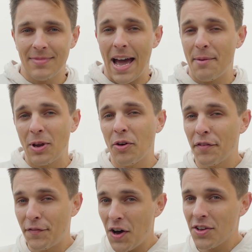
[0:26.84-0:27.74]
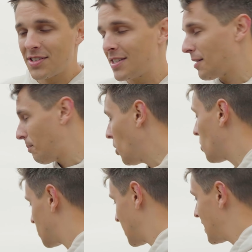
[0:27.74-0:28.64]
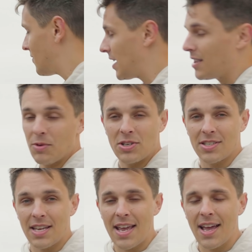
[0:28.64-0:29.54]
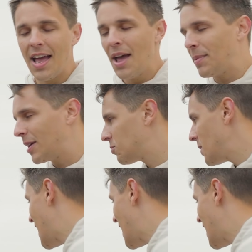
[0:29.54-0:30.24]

And we got the fastest Porsche EV, which is here, because we